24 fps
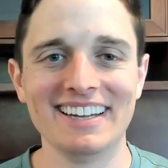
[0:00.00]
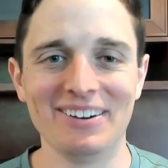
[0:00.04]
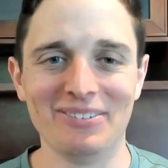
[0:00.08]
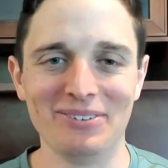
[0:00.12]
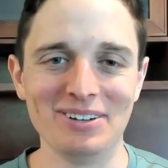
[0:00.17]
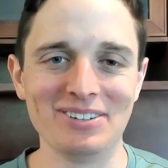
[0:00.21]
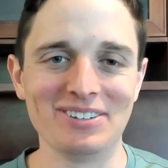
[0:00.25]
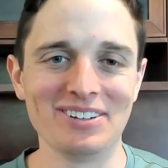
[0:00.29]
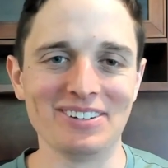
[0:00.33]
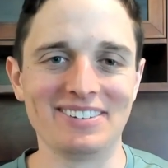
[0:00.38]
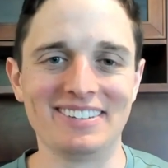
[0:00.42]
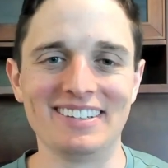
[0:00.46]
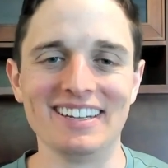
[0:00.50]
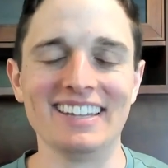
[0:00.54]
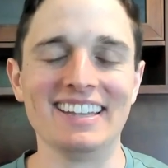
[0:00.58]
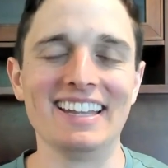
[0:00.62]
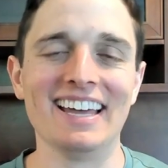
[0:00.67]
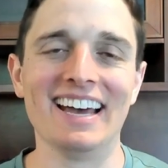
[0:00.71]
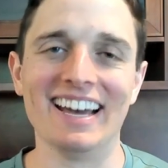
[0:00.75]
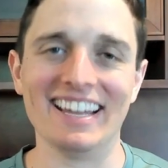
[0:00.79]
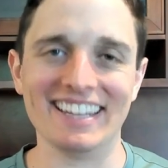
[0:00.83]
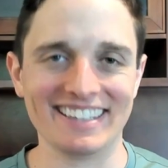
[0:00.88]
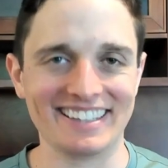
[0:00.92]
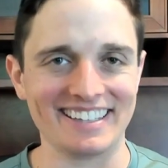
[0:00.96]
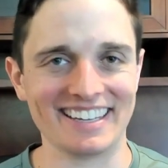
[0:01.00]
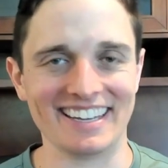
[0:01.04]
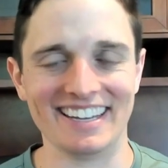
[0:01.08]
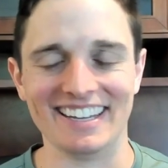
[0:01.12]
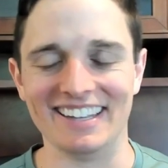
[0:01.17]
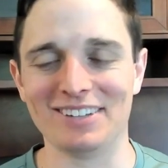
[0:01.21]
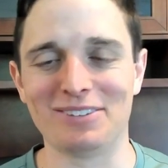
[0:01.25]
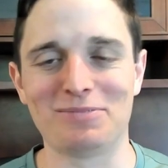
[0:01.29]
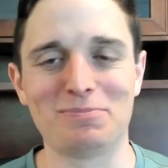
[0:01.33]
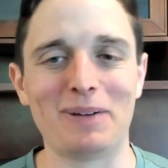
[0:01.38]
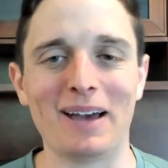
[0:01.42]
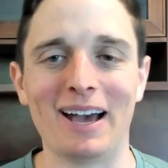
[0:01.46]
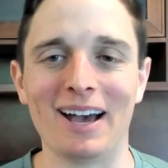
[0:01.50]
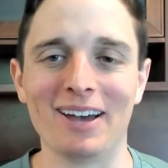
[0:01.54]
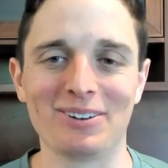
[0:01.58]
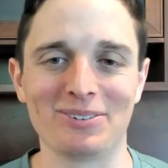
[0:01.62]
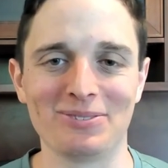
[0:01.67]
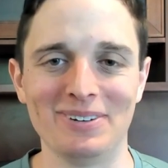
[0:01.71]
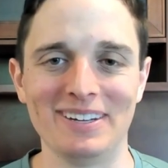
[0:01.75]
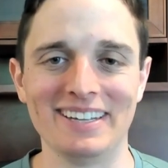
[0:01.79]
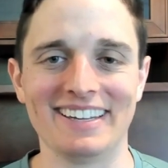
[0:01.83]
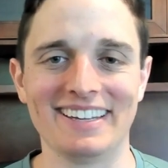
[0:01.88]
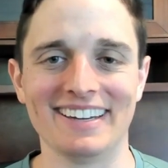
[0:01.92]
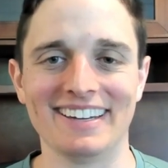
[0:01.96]
We just did that uh, this
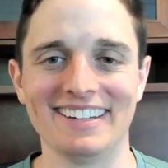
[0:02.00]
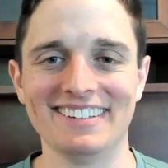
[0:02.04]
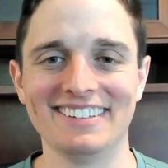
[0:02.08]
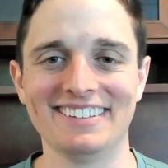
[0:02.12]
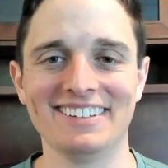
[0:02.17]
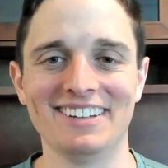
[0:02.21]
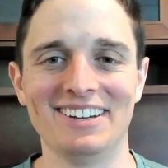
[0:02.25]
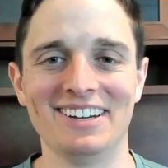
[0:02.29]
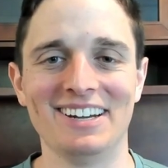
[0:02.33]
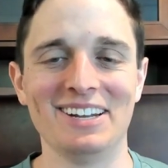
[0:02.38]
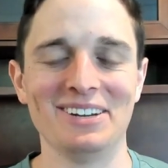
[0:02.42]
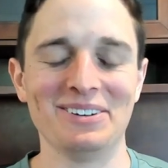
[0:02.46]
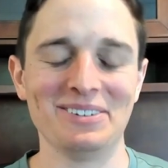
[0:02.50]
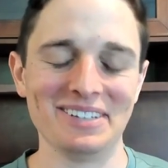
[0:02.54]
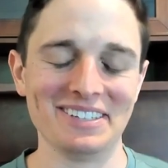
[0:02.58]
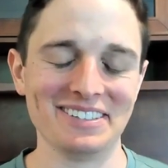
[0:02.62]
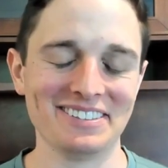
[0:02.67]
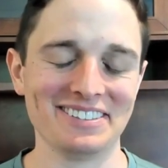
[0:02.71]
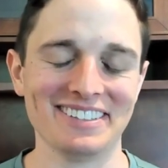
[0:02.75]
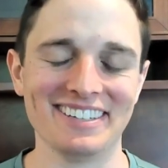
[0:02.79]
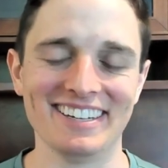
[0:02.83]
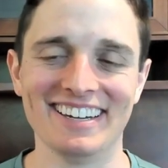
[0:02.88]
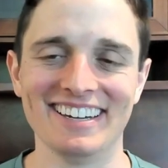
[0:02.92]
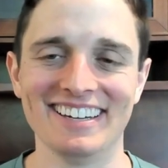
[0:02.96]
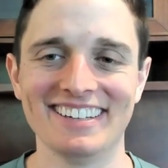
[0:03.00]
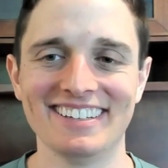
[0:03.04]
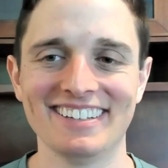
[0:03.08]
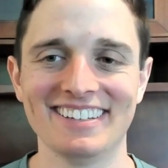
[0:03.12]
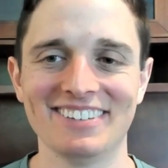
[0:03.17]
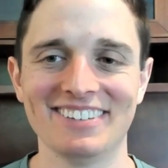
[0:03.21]
past weekend. So, anyways, yeah,